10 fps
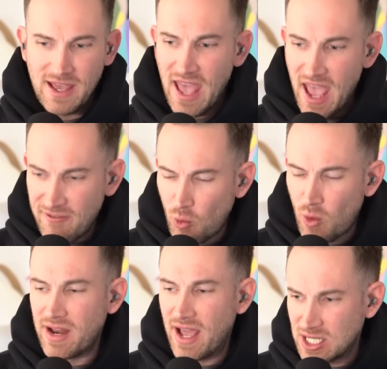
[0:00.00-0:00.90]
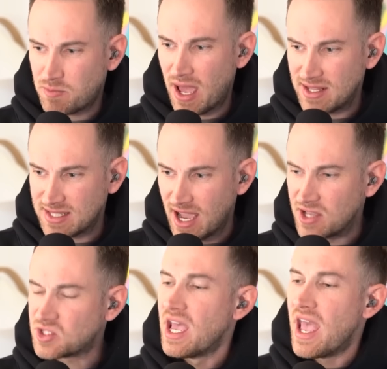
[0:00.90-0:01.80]
Everyone has bad
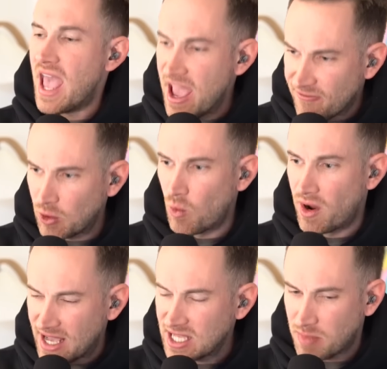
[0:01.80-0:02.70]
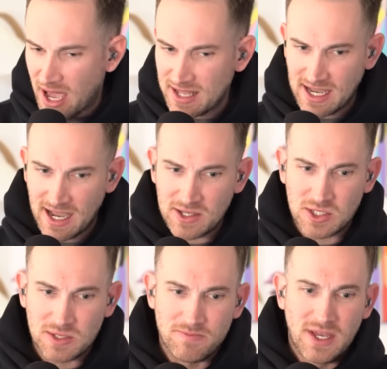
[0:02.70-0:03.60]
days. Everyone has bad days.
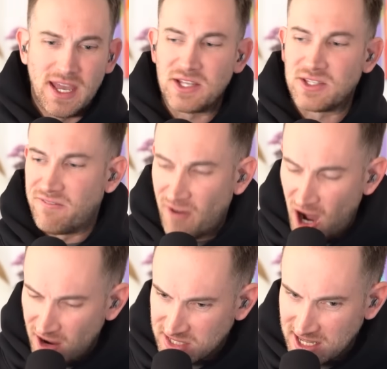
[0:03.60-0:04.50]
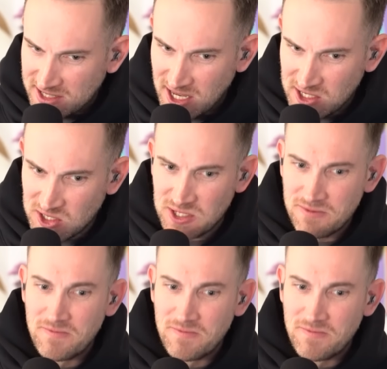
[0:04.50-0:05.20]
It's a 5-day test.